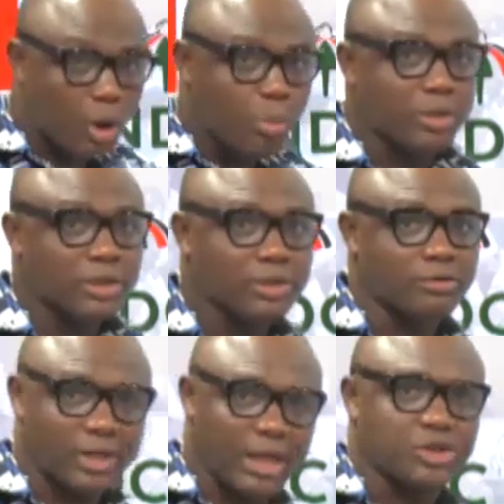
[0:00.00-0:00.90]
open
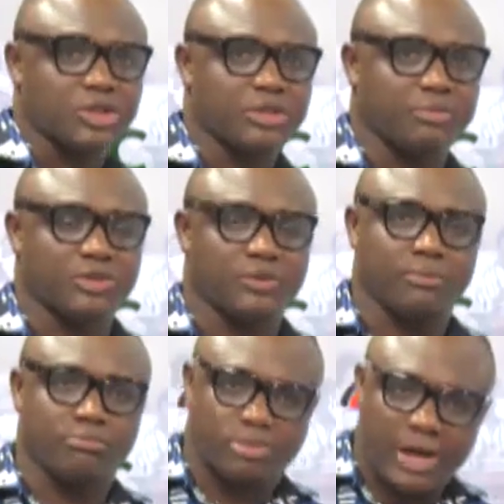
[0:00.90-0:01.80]
relationship
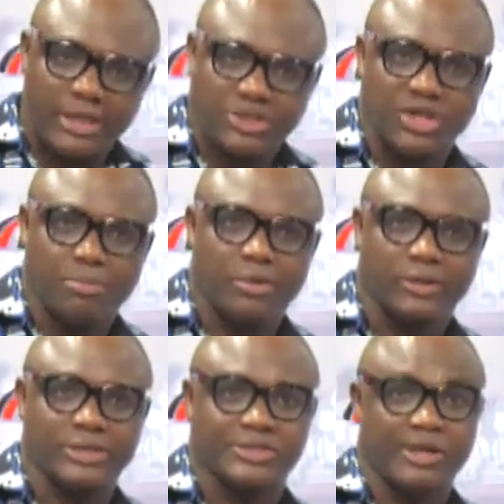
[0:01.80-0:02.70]
between Bryan
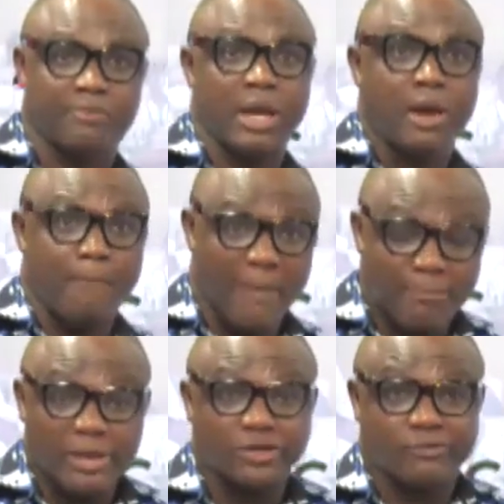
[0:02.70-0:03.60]
Acheampong and some
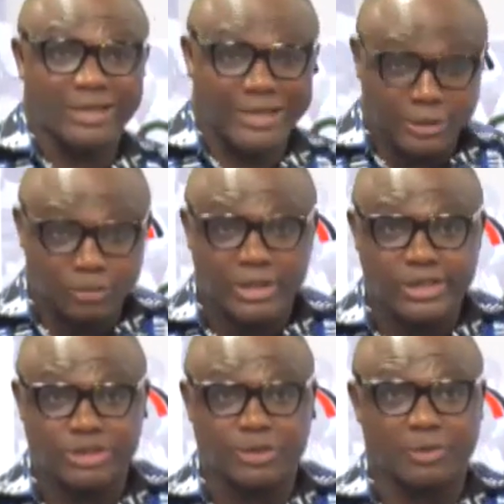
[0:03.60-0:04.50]
members of the new
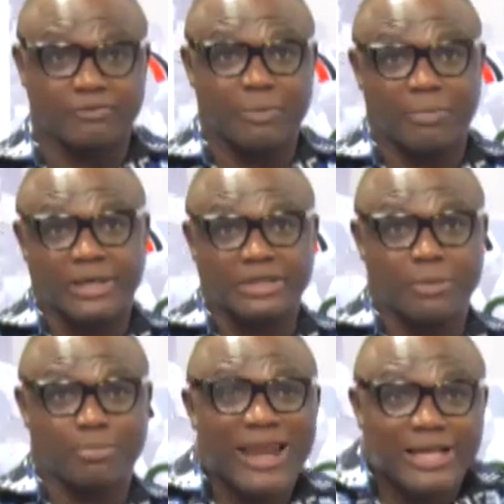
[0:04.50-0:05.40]
leadership of the
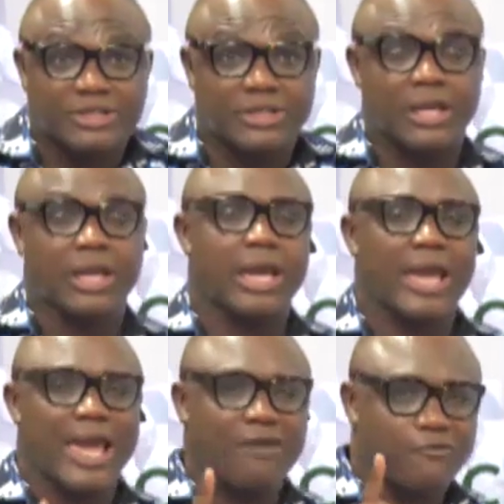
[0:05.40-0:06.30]
party, plus
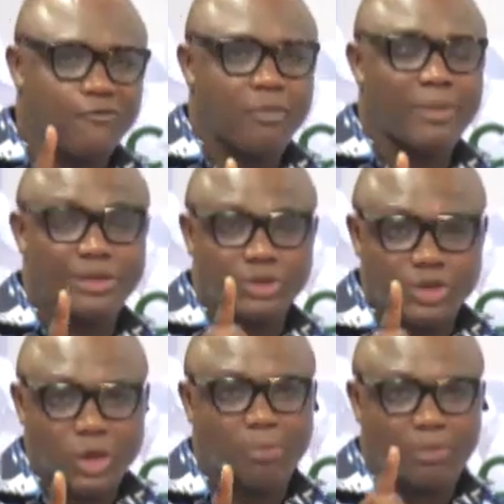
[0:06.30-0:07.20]
a former
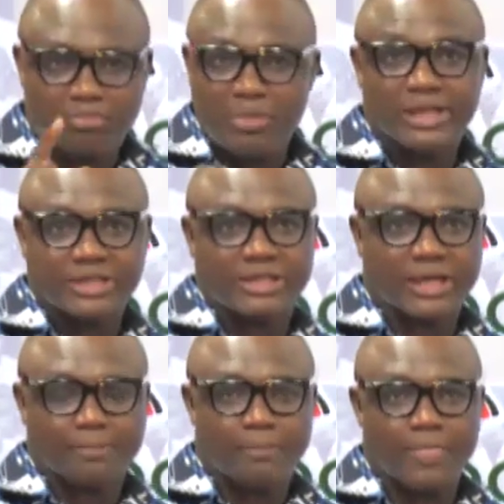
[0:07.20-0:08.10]
top
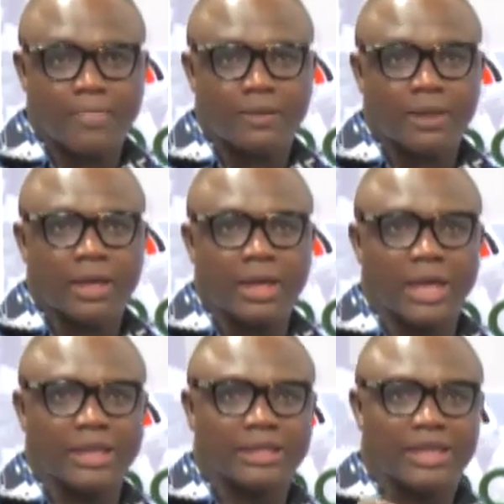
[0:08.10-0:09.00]
minister
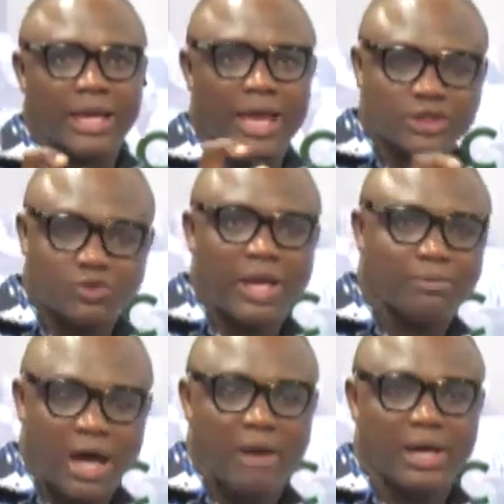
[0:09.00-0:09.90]
in the Exwal
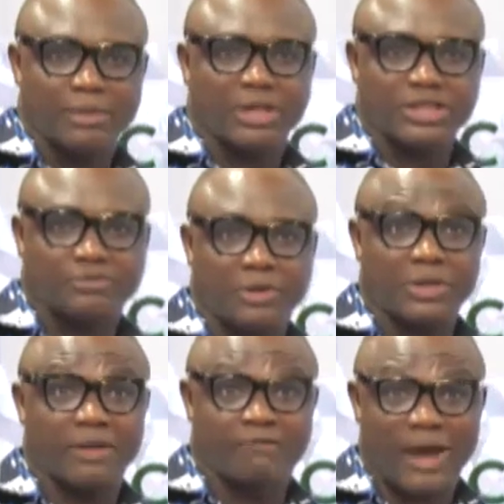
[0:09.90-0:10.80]
Mahama
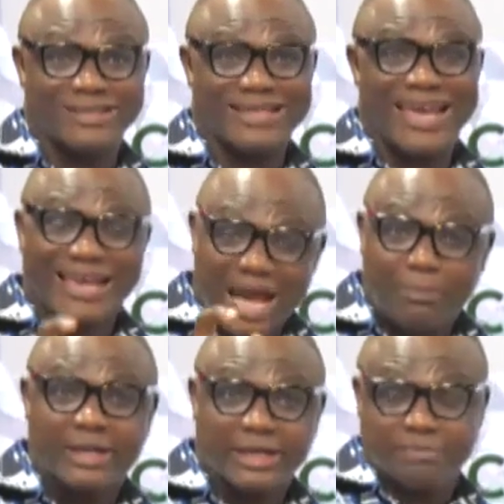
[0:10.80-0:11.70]
administration. In fact, a
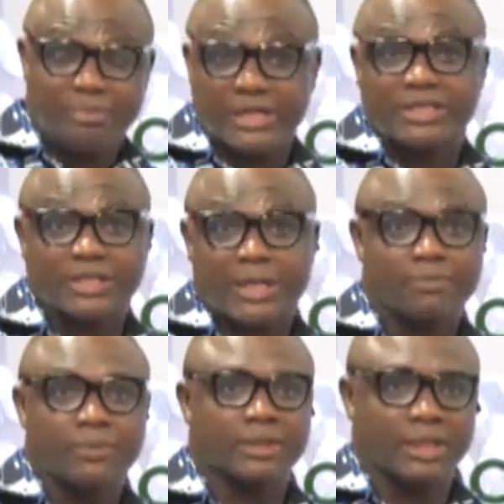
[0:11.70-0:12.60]
cabinet minister
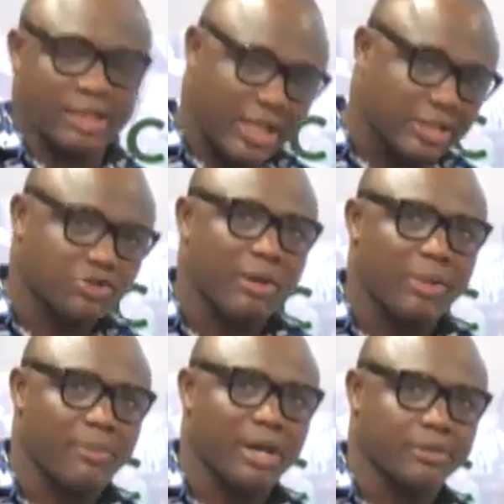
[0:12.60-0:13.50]
in the Exwal
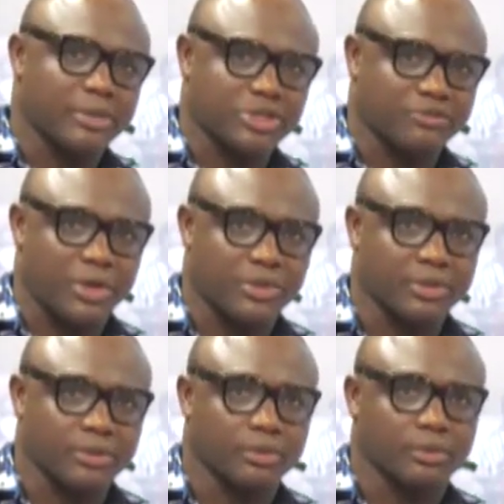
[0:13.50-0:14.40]
Mahama
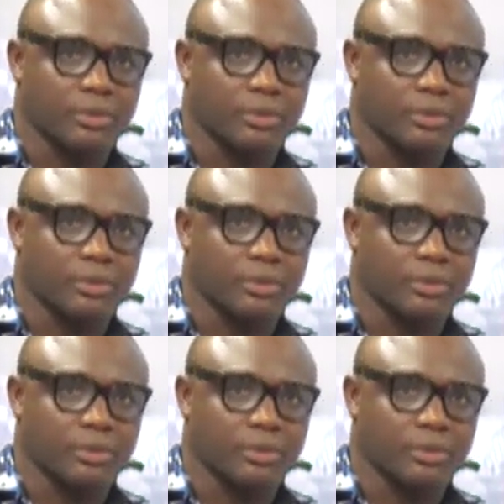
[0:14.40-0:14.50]
administration